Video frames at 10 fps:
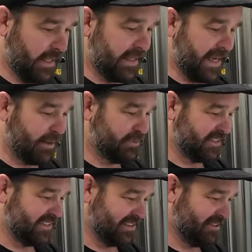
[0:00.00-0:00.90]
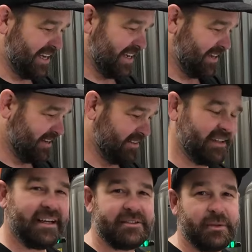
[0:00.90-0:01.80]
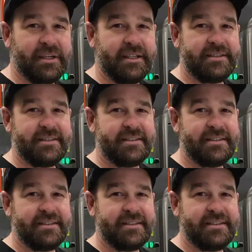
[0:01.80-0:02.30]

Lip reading: in the absence of air. I think that's what it is.